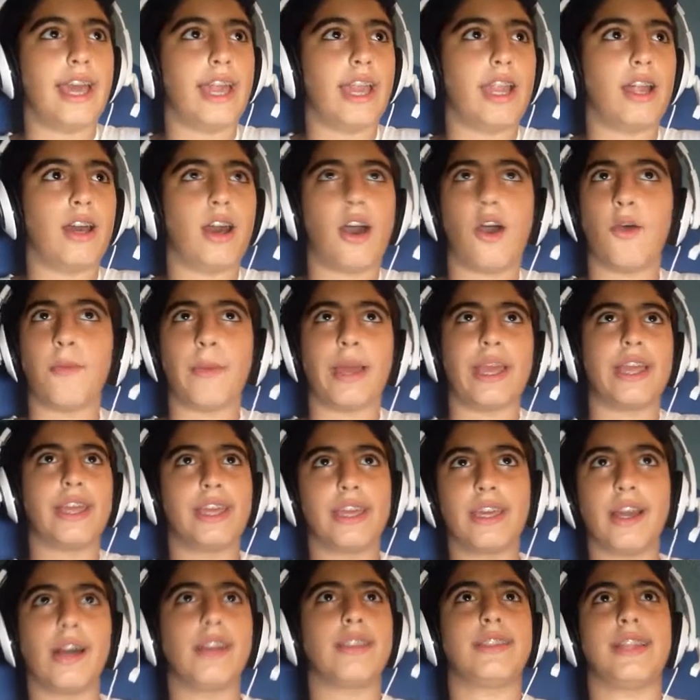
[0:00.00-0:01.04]
And oh my
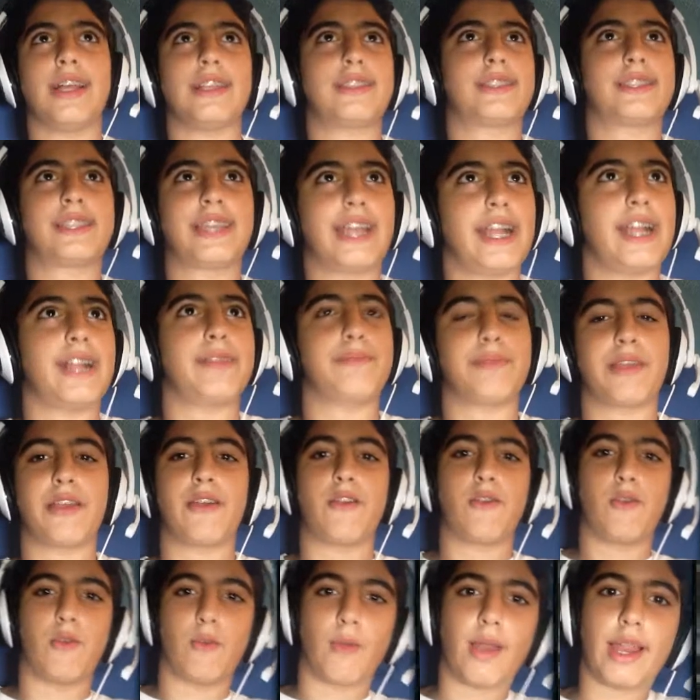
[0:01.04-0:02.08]
god, that scared
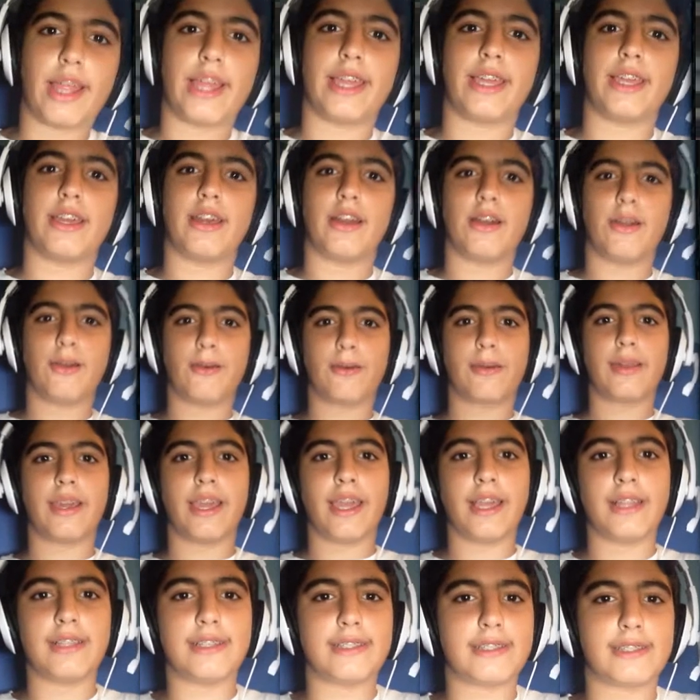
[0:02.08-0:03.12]
me, alright.
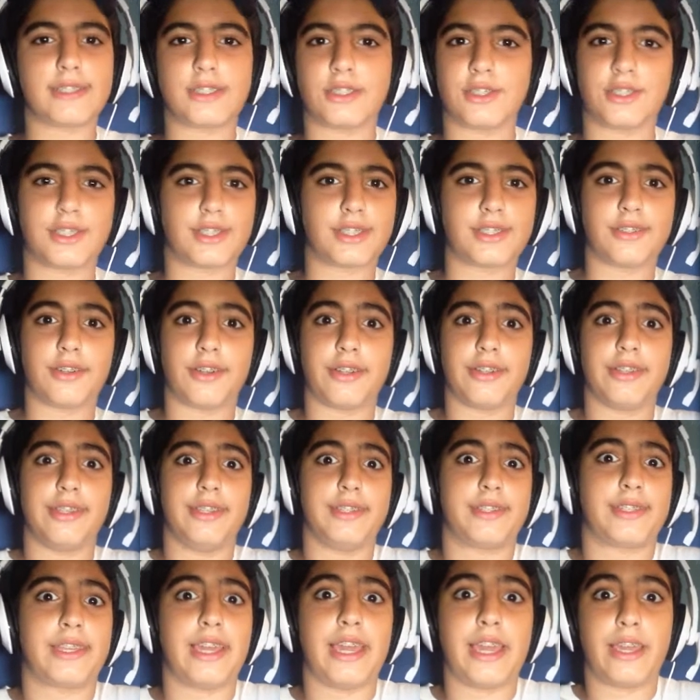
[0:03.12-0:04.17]
Okay, let's just
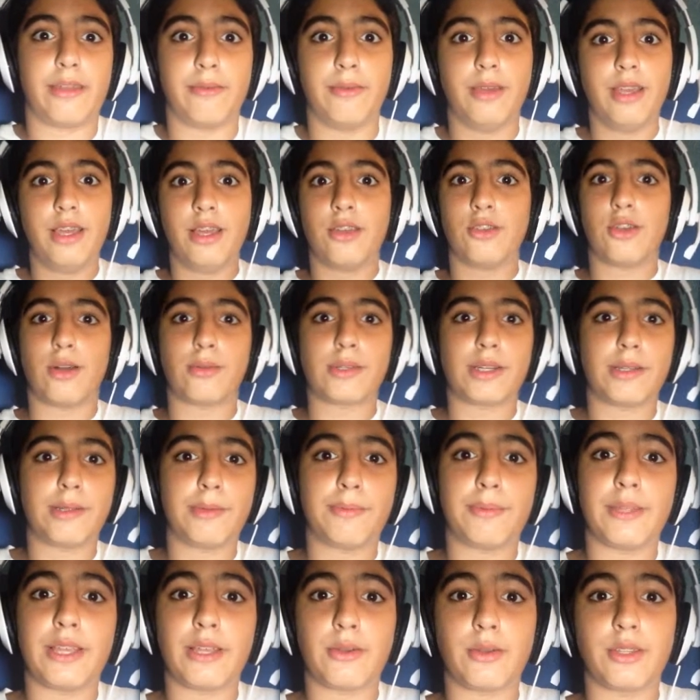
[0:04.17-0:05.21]
start this game. I'm
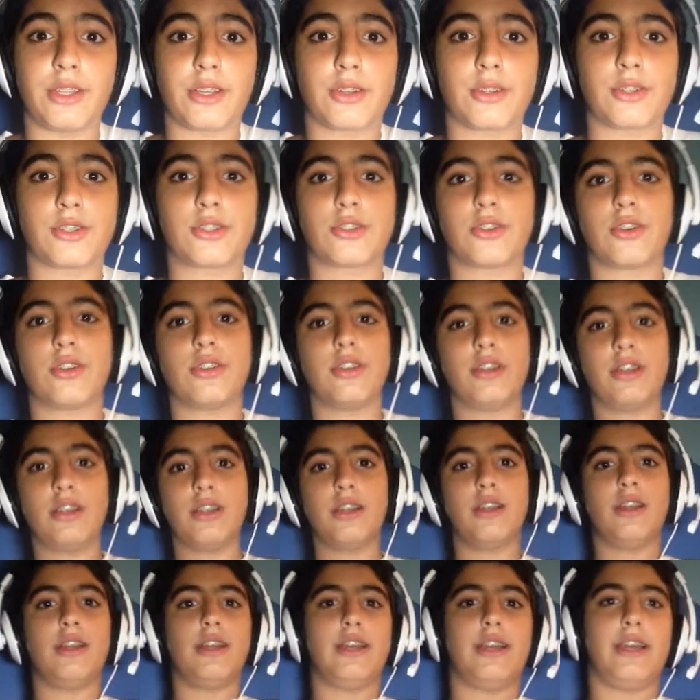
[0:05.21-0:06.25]
gonna be playing with a
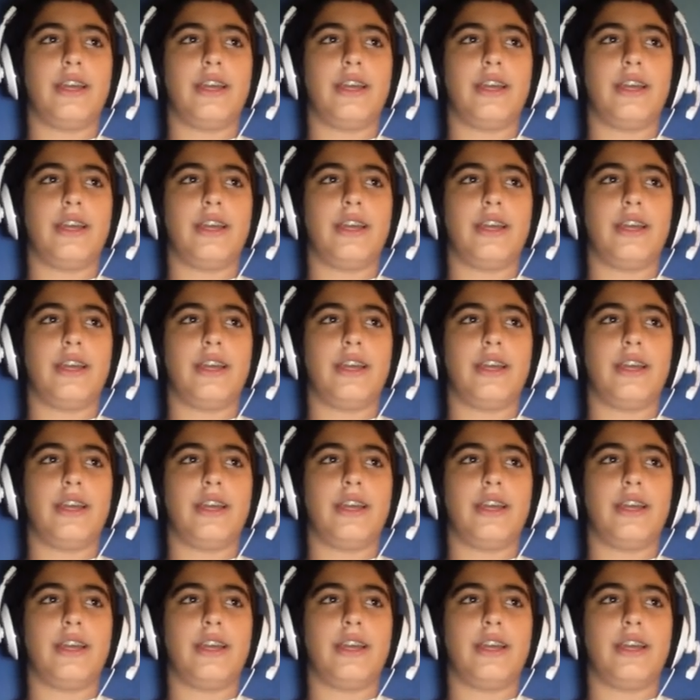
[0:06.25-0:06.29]
controller